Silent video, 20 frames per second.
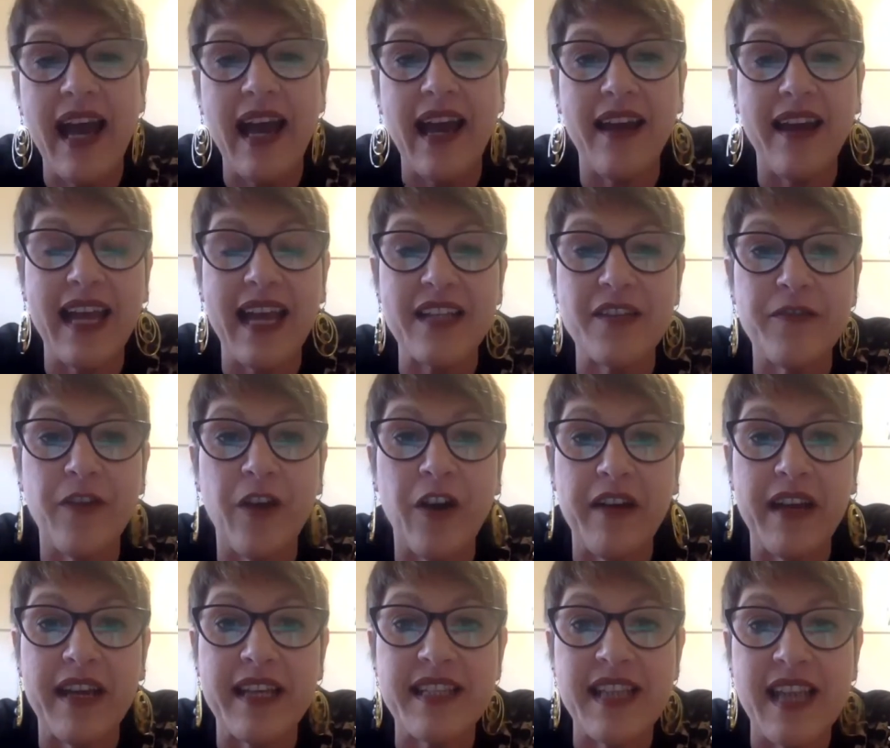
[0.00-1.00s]
Uh, as
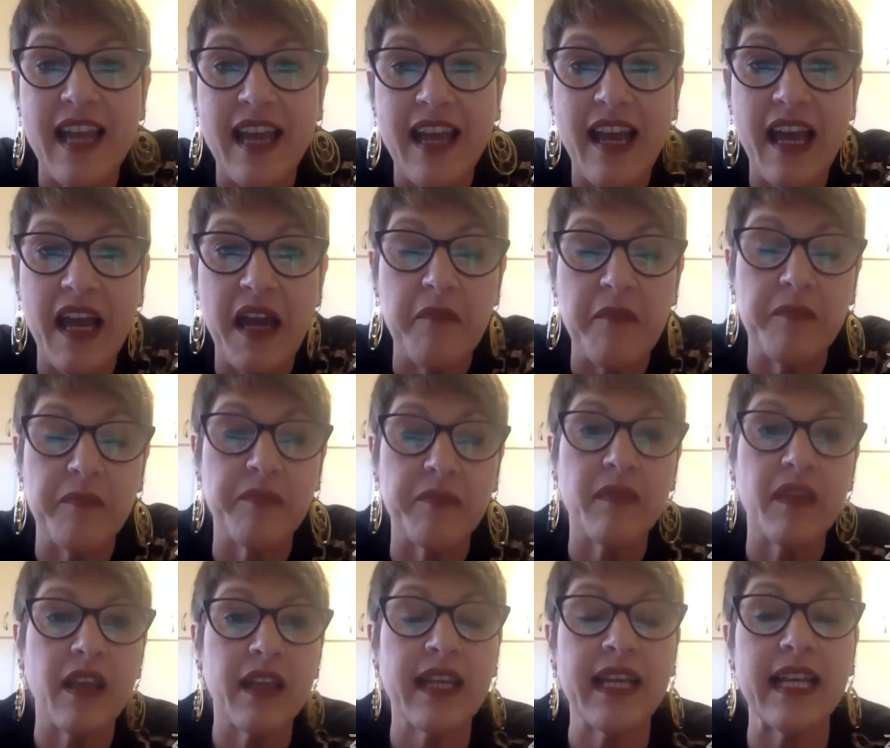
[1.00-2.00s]
far as
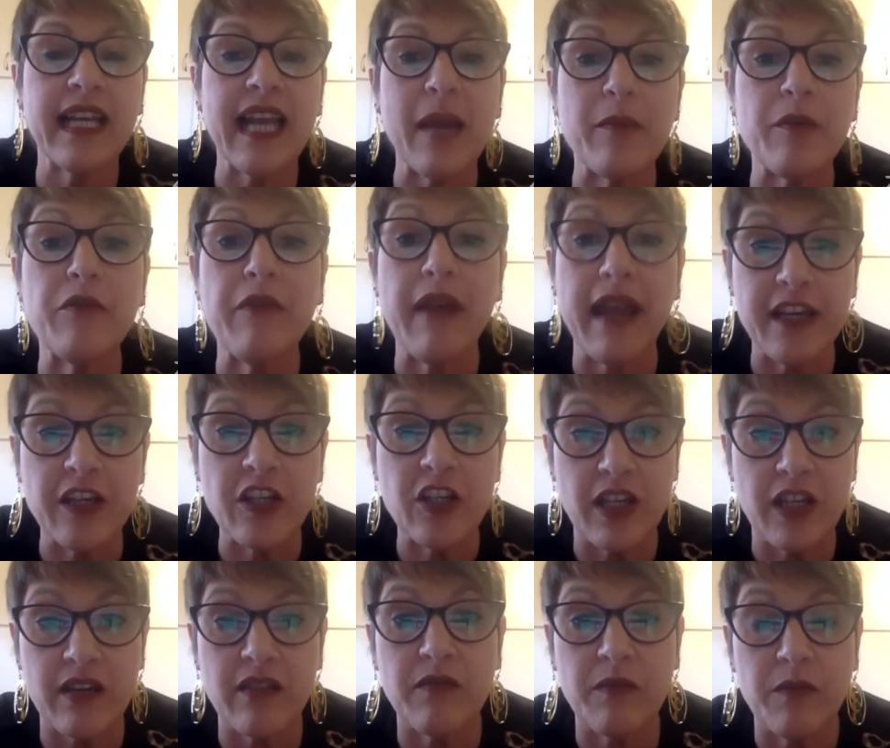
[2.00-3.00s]
um,
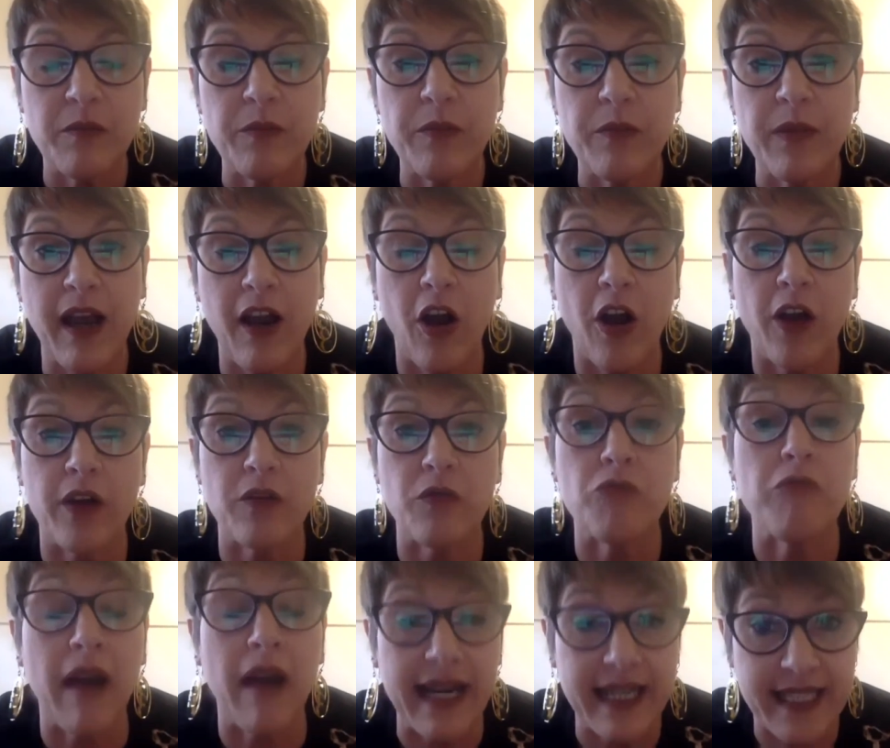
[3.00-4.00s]
collaboration
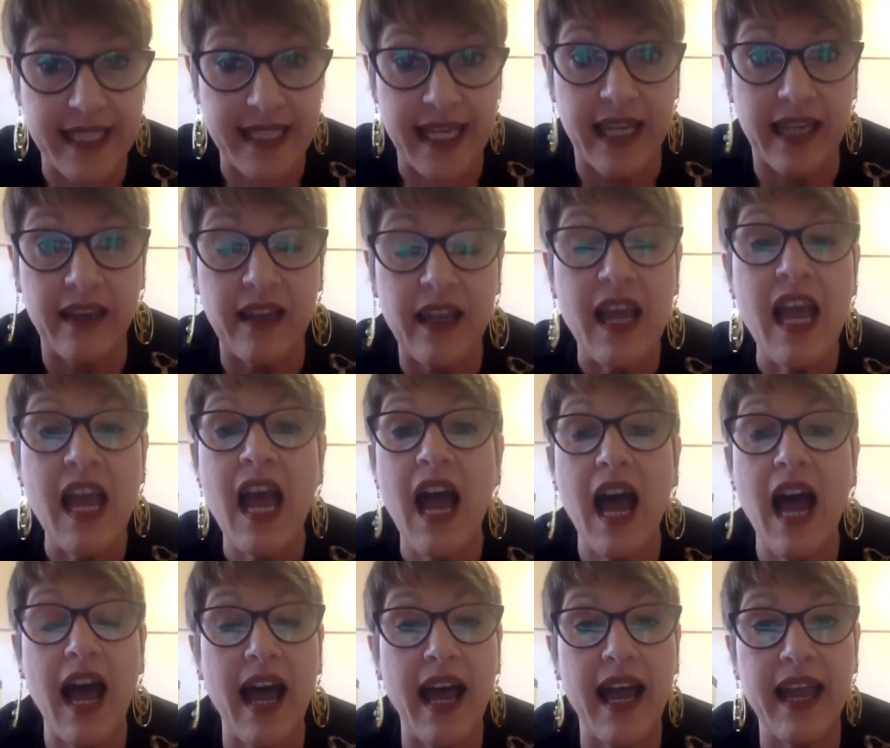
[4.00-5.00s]
on writing,
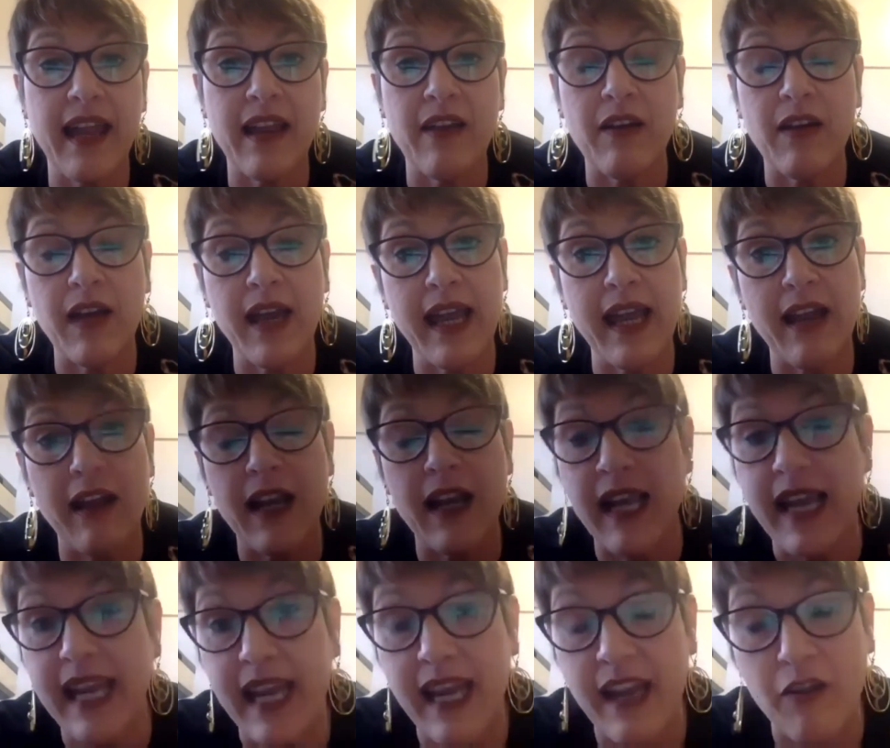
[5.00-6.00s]
I
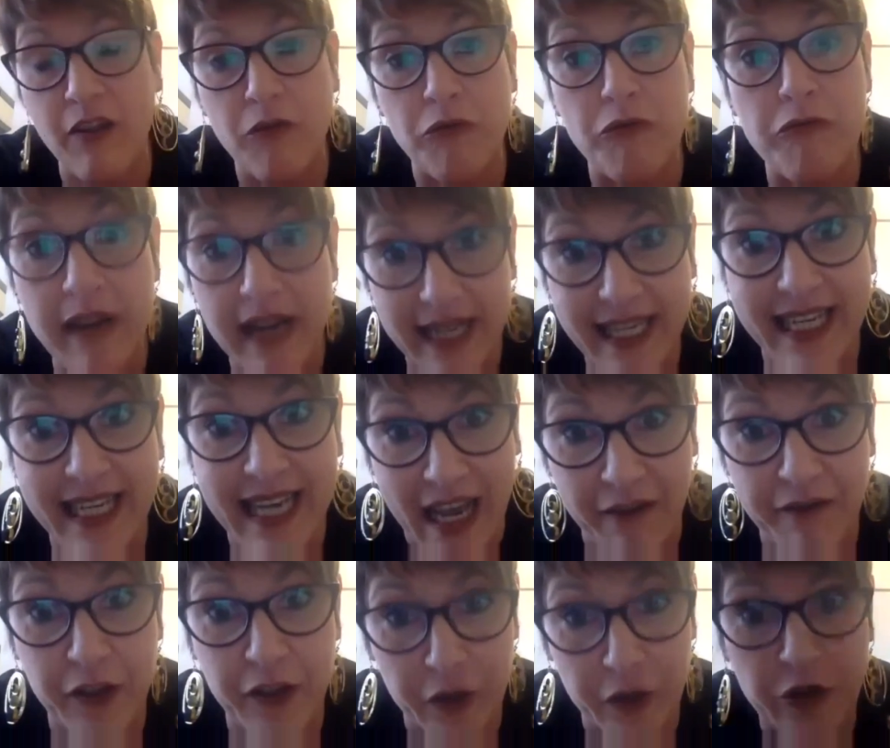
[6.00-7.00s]
really
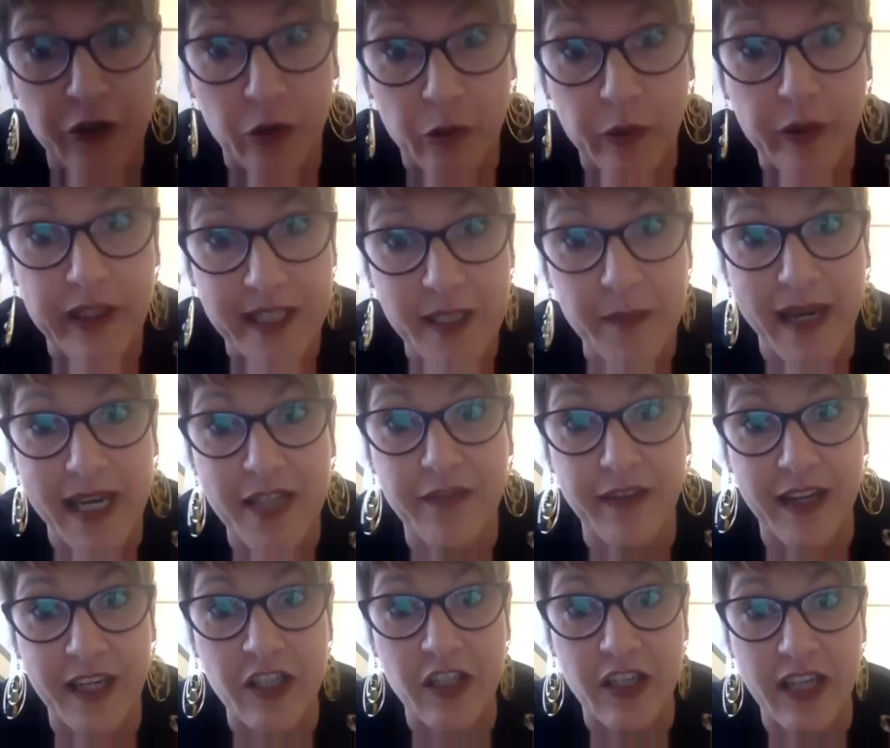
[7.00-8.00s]
love the Google
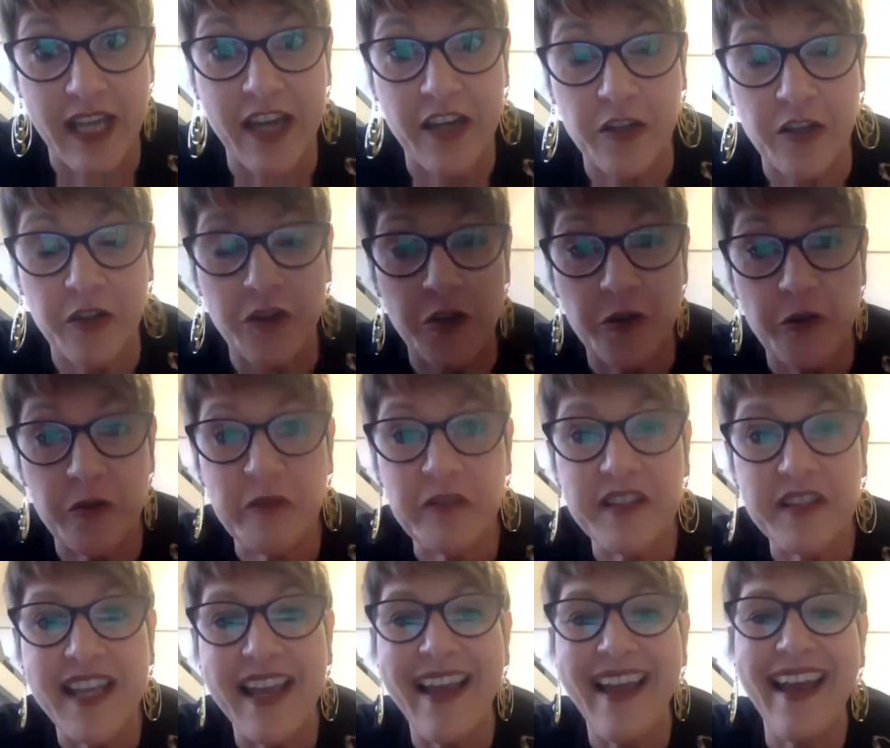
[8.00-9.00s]
Workspace for Education
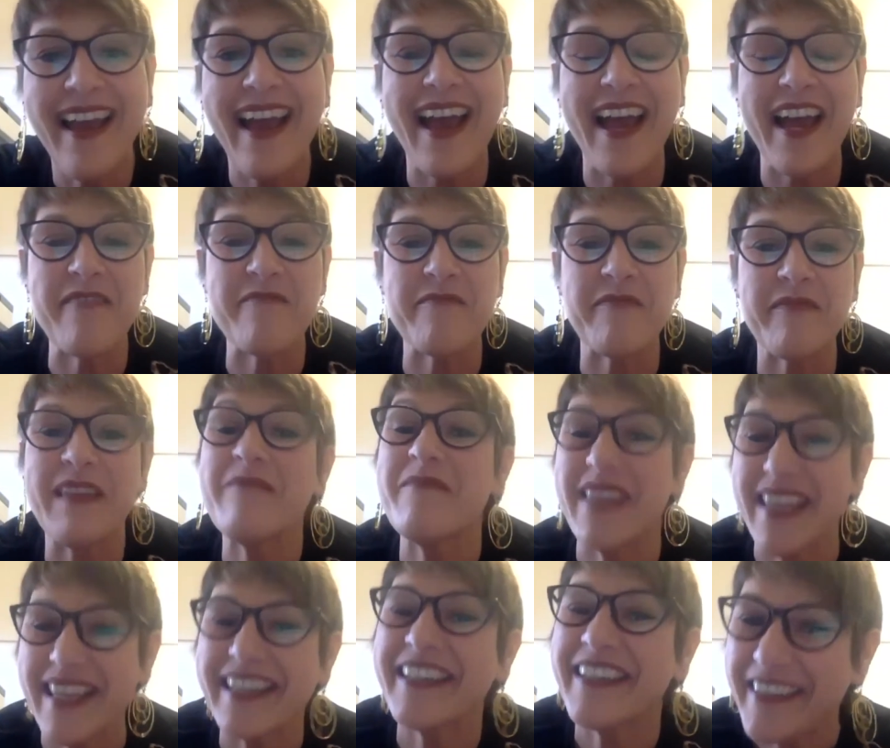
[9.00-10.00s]
tools, um,
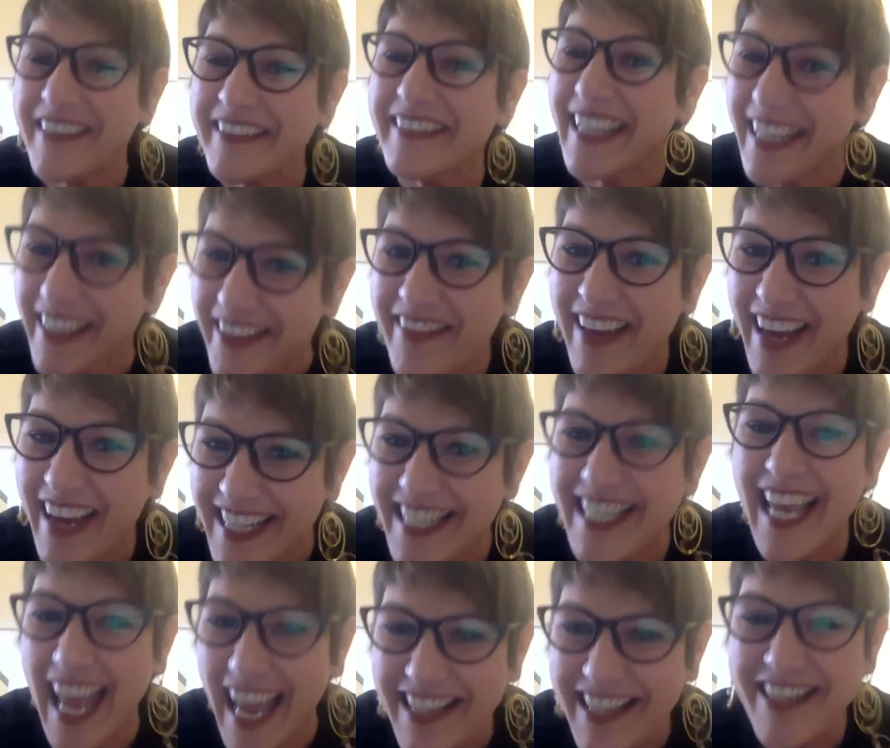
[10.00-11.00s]
being a Google
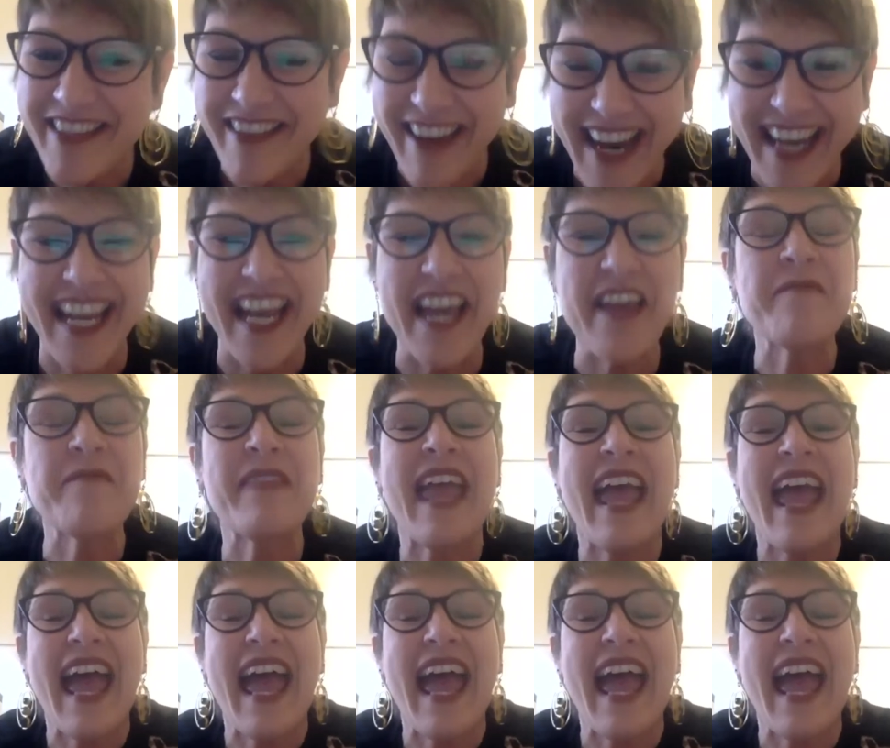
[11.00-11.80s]
innovator and trainer.